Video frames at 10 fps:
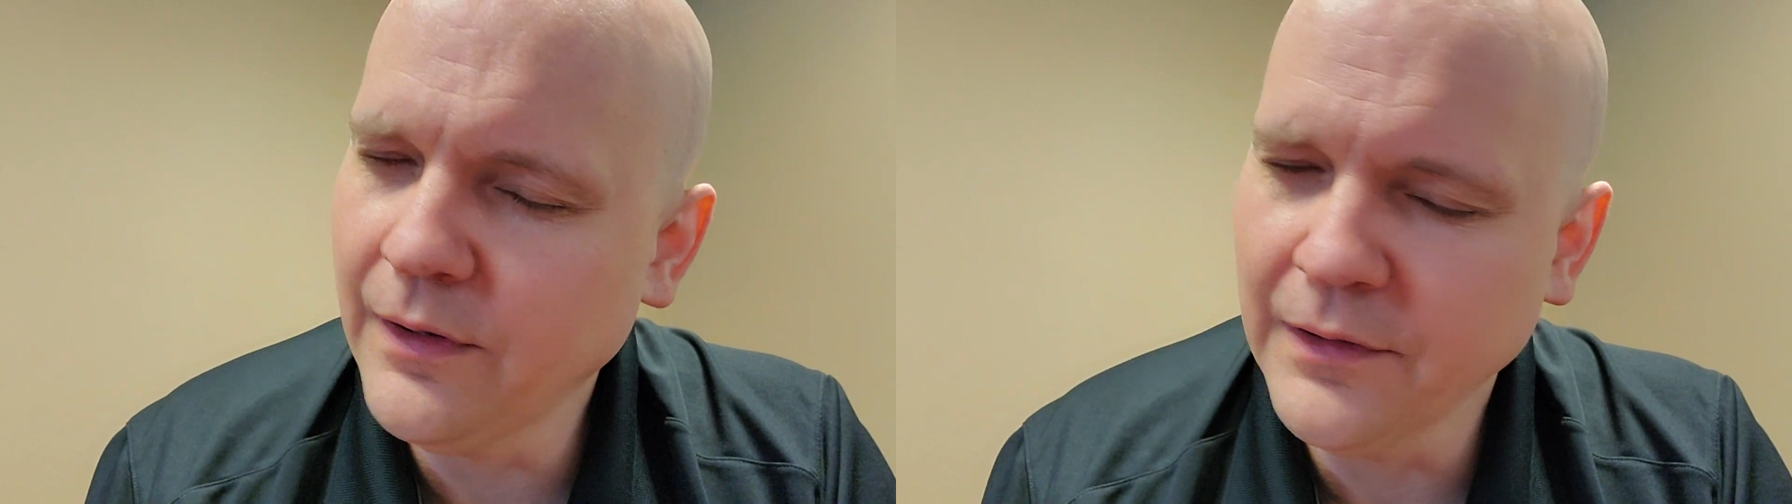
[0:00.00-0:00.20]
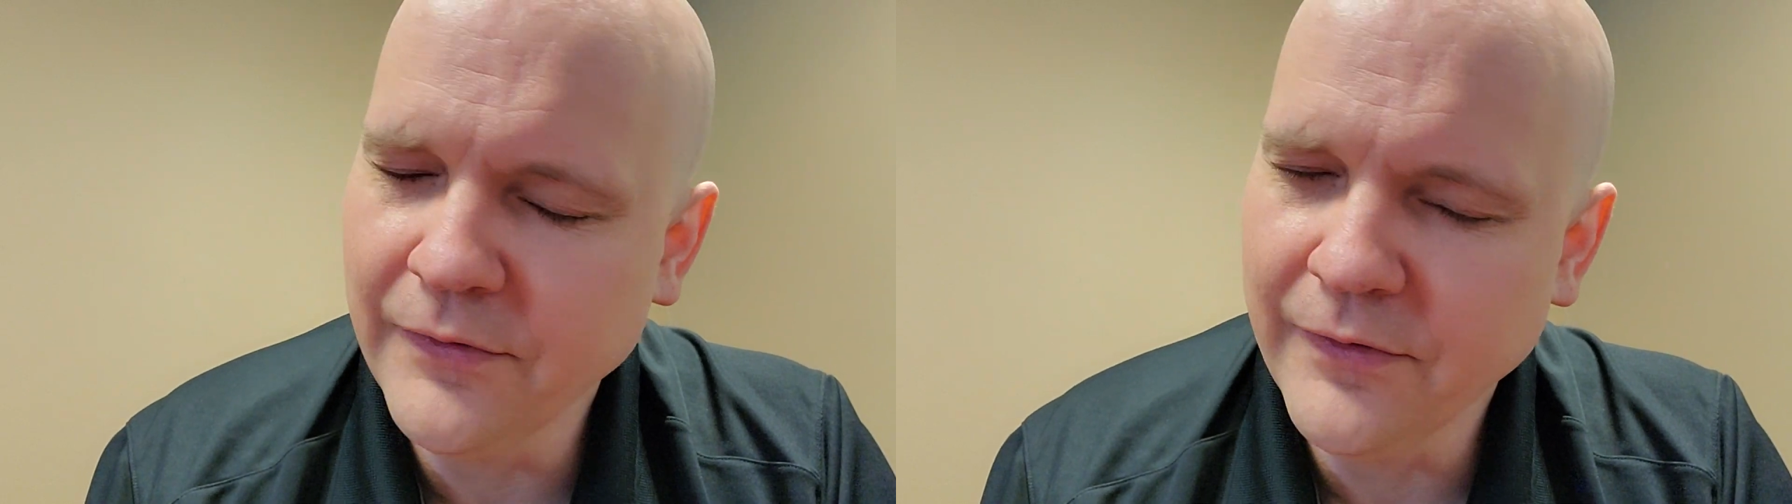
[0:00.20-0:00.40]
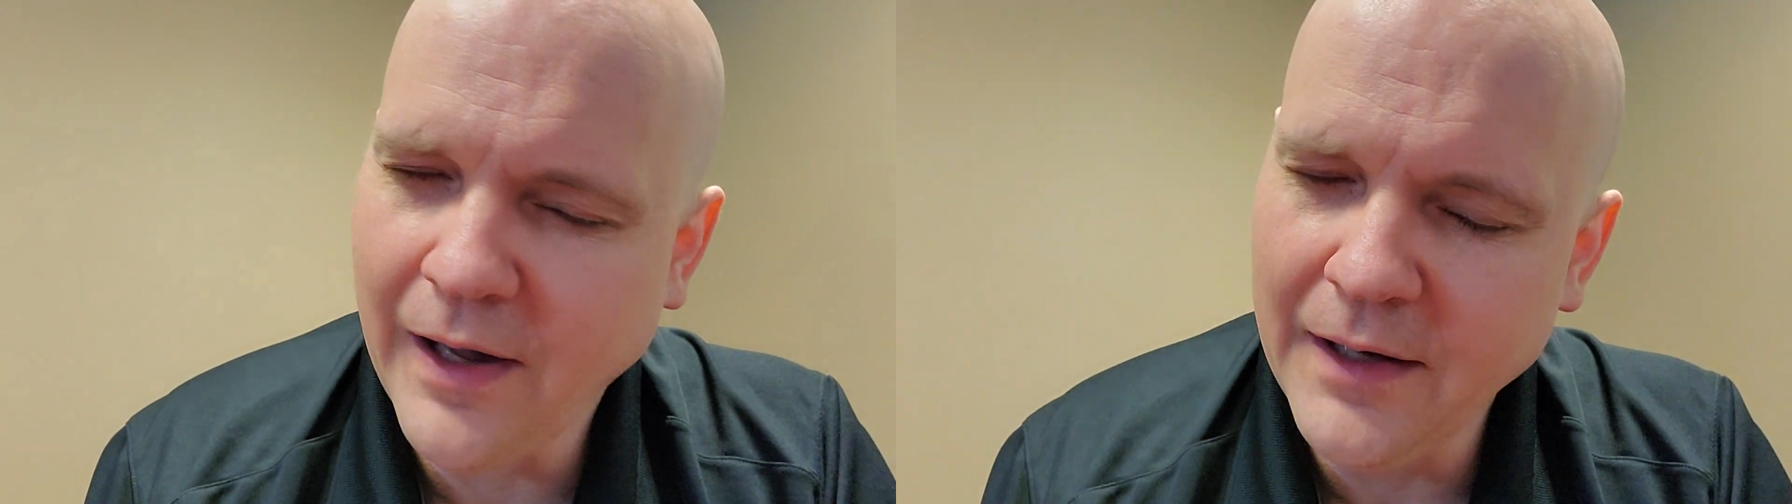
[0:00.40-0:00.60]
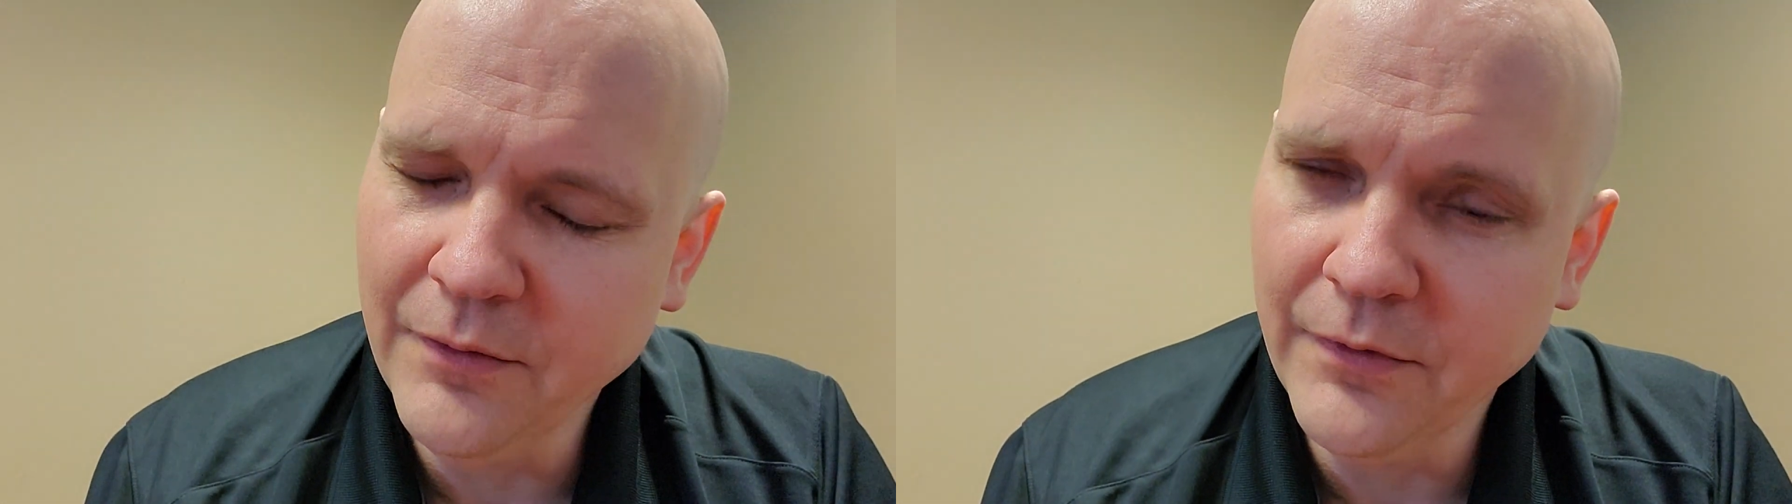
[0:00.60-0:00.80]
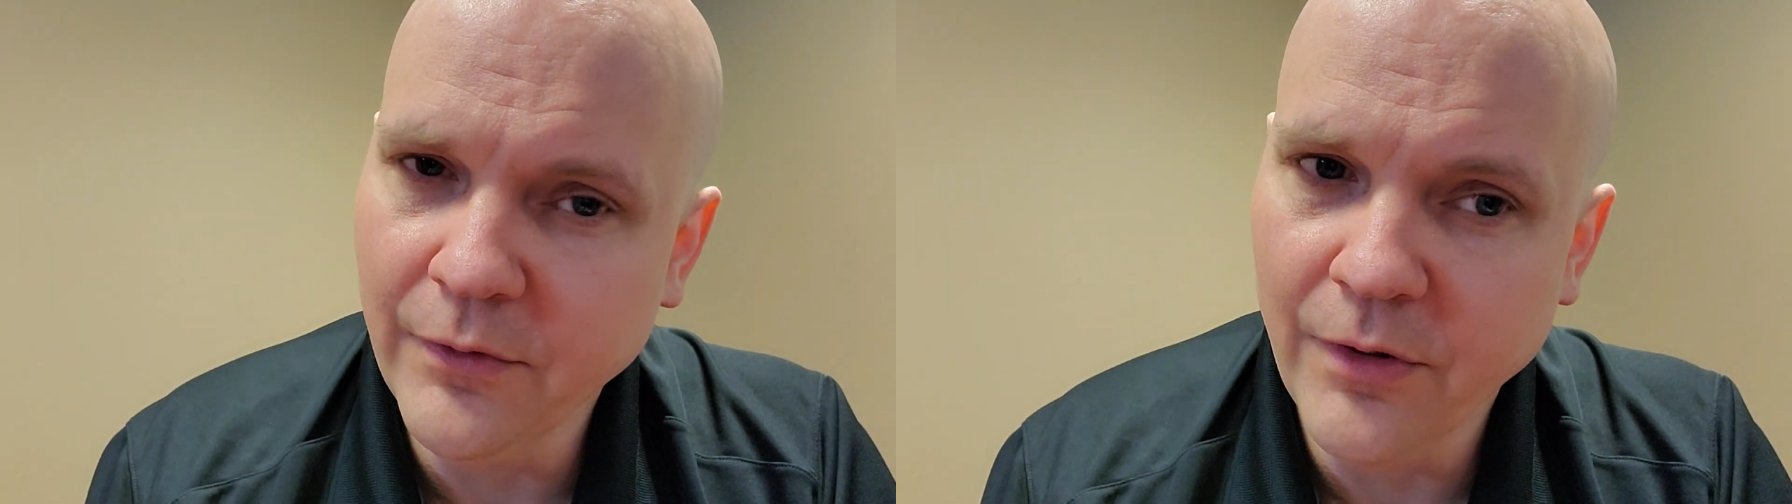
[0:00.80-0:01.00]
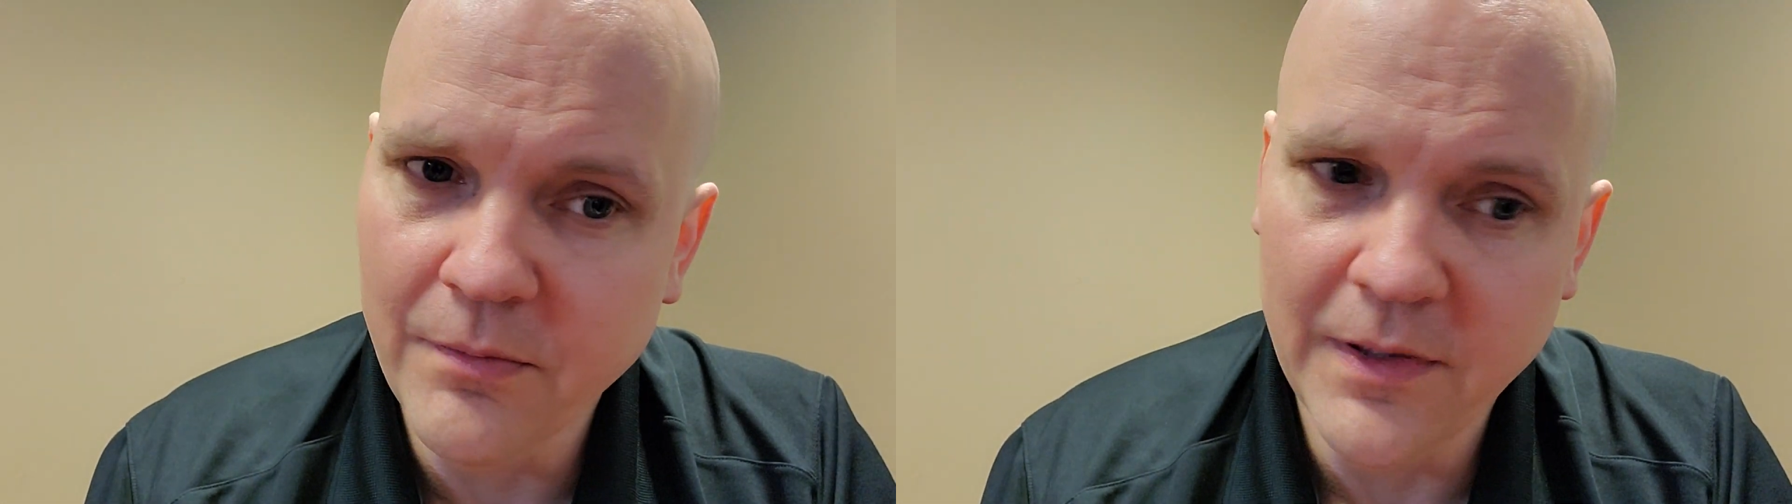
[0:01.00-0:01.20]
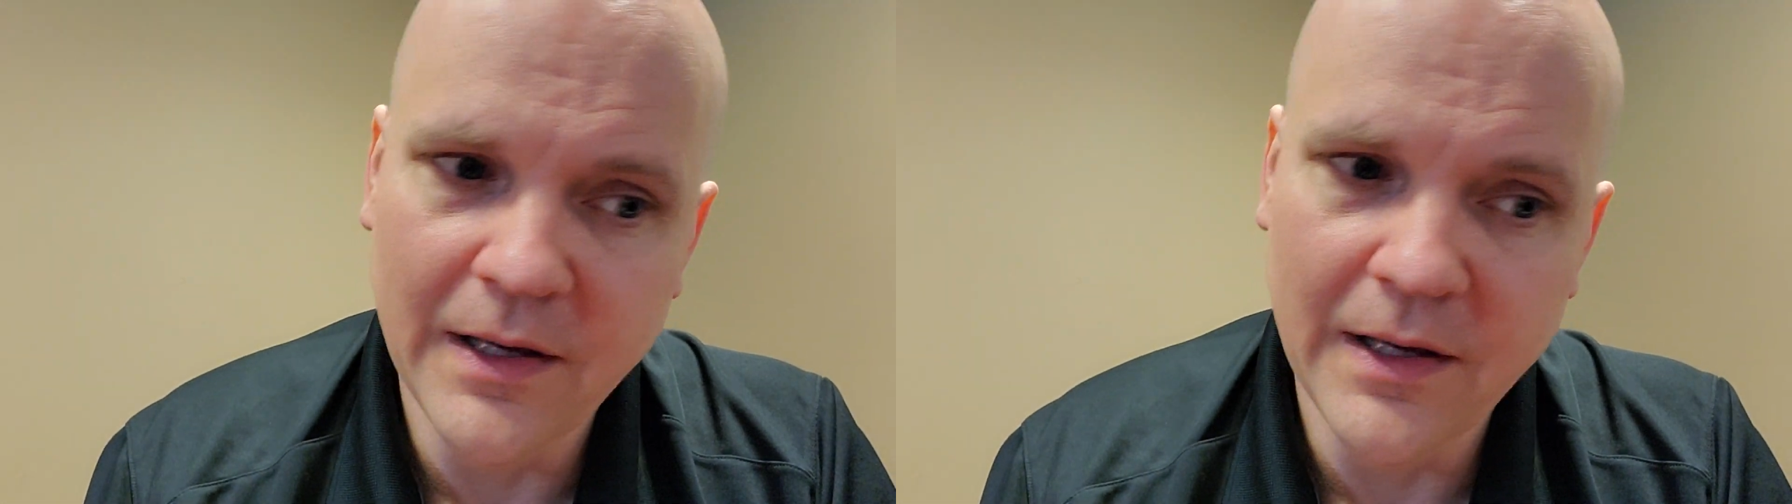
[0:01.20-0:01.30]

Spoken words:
at least I don't do them